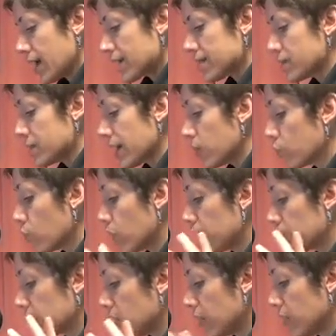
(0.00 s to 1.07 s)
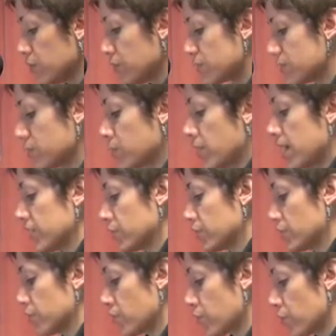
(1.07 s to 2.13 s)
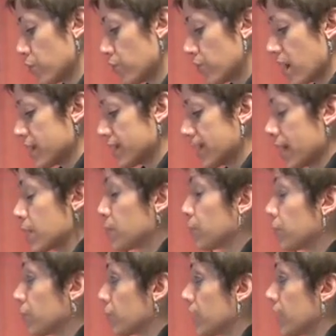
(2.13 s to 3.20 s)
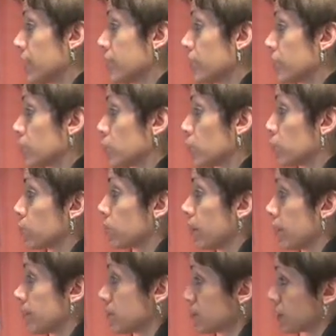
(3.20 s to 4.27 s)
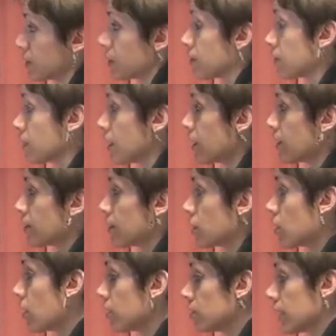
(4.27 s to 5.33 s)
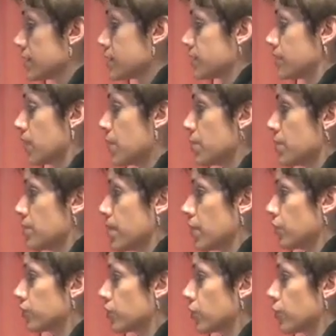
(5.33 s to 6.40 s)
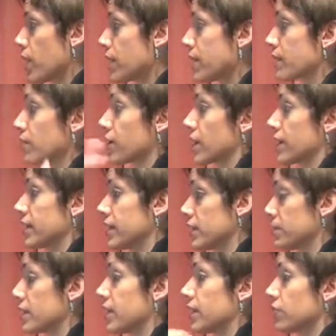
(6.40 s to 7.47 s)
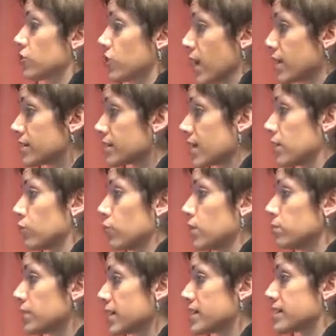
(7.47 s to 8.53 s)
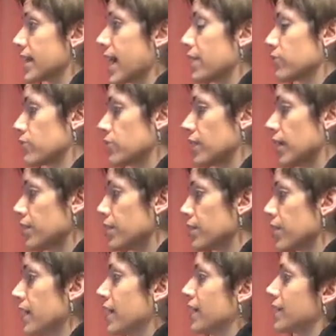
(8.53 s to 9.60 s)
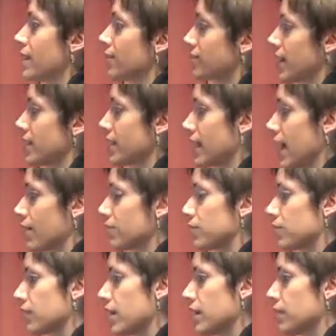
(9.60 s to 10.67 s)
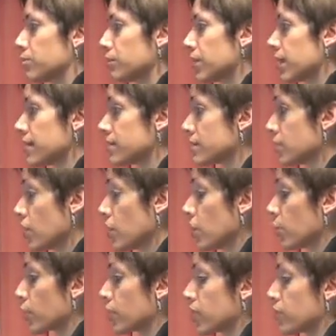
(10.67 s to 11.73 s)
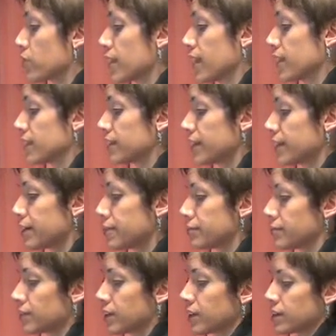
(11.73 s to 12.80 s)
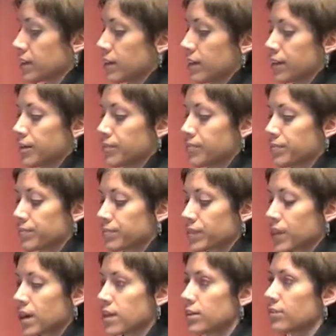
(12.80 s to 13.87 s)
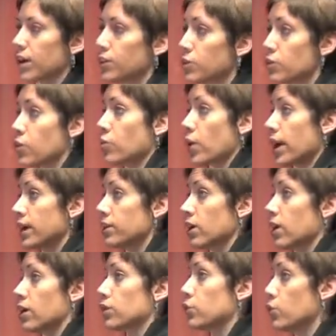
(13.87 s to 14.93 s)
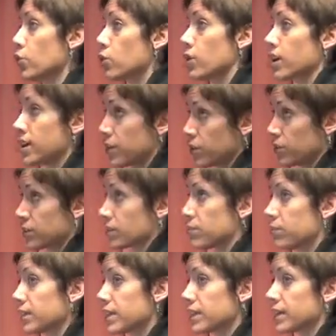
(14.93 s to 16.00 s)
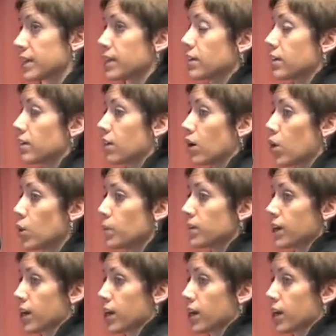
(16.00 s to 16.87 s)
And they might wander hundreds of miles before they're finally able to find a suitable place, because there are lots of dominant males already. They're going to keep getting chased out of one place after another, and they finally have to find a place where either they can live kind of under the radar, or there's completely open